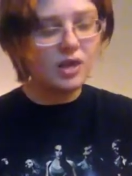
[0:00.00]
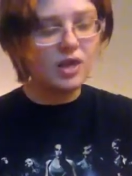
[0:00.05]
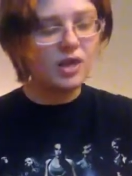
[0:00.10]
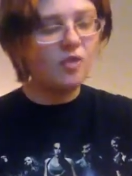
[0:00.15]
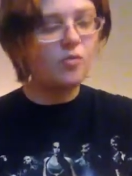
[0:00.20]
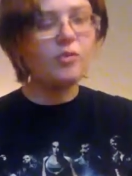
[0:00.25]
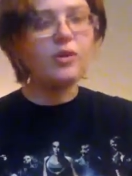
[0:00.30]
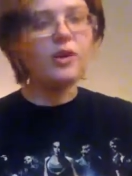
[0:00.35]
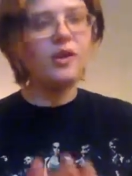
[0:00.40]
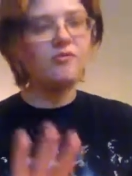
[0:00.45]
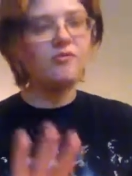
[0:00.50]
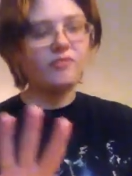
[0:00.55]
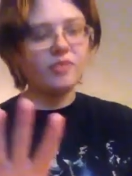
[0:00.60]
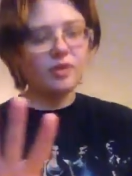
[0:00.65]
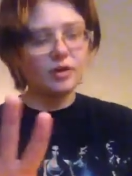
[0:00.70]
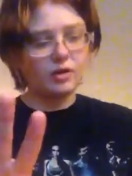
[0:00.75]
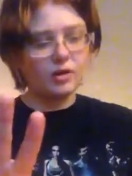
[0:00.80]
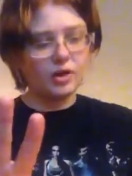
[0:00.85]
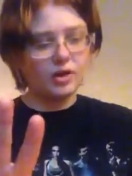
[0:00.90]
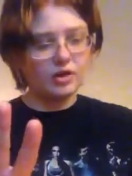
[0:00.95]
It would not
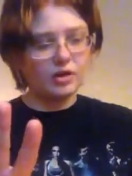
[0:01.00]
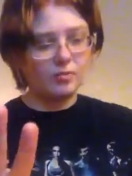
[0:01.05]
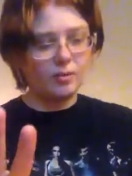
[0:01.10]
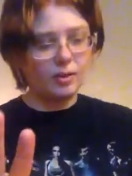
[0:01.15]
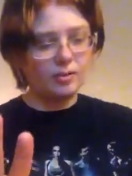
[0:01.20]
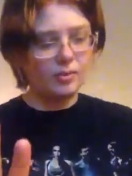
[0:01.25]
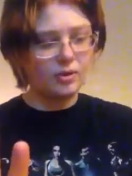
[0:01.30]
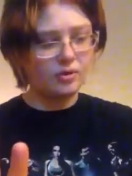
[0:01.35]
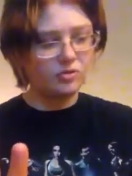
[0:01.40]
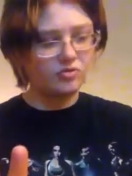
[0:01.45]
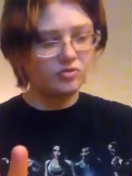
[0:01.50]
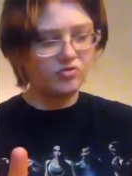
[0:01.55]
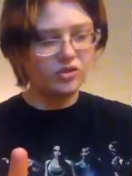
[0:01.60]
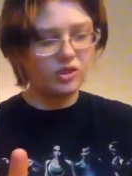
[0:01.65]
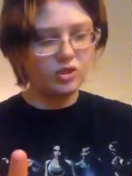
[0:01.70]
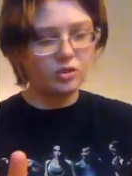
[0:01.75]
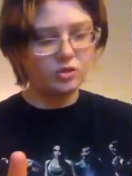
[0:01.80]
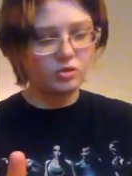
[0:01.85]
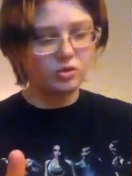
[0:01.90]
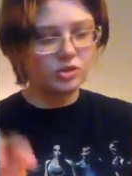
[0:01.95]
fit on any of my mother's
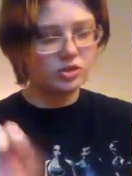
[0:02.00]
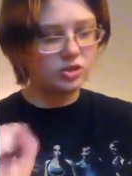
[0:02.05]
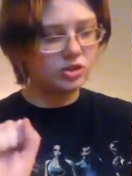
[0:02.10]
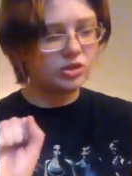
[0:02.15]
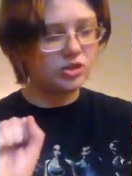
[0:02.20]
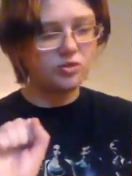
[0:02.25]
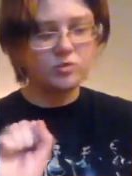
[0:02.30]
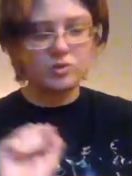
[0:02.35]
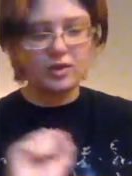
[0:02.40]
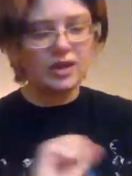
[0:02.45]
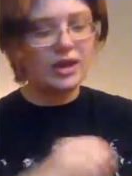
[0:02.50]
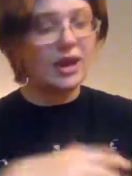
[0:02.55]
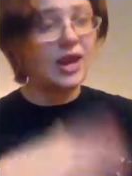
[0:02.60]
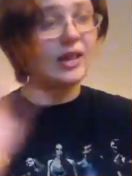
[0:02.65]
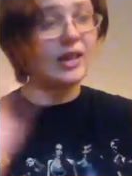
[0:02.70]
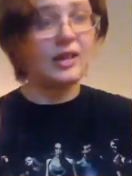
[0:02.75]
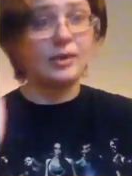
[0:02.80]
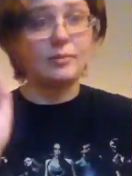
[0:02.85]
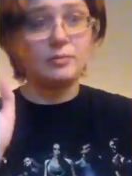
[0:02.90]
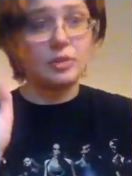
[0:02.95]
fingers, and she would
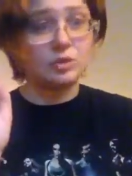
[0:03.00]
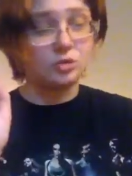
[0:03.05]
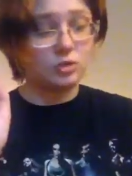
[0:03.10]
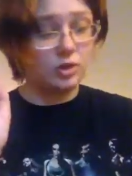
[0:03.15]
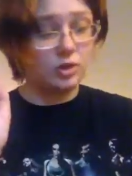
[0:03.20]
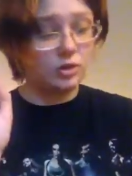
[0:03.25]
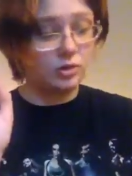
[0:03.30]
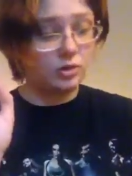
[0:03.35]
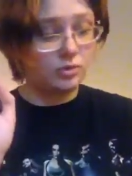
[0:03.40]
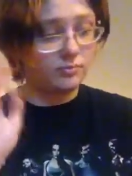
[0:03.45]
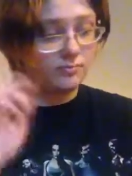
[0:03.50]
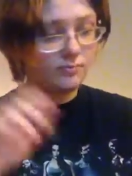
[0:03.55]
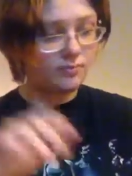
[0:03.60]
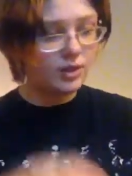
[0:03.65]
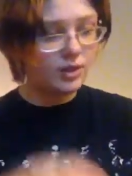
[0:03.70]
not let me try it on.